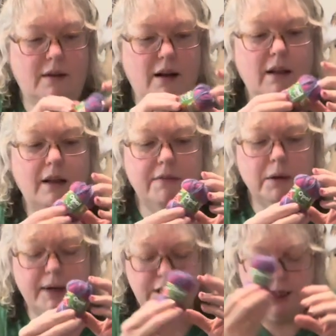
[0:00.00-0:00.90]
I love
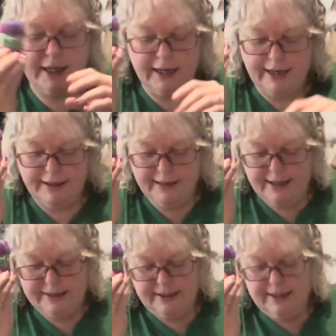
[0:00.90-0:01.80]
the way she did it.
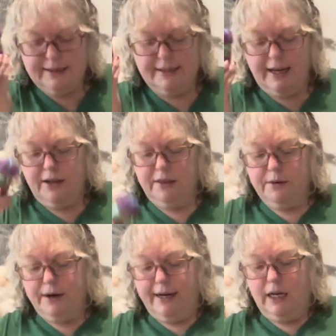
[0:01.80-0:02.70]
This is day
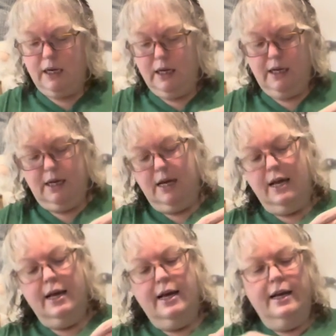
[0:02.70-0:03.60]
3.
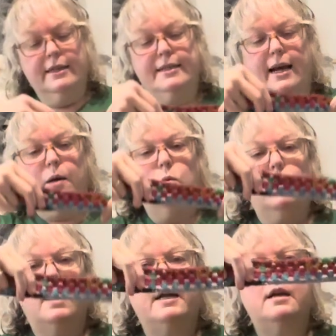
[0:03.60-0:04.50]
Day
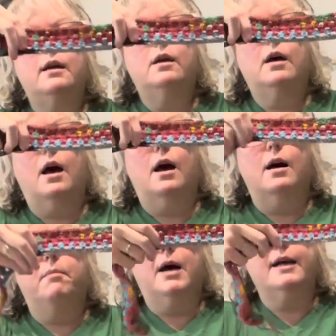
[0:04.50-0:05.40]
1, I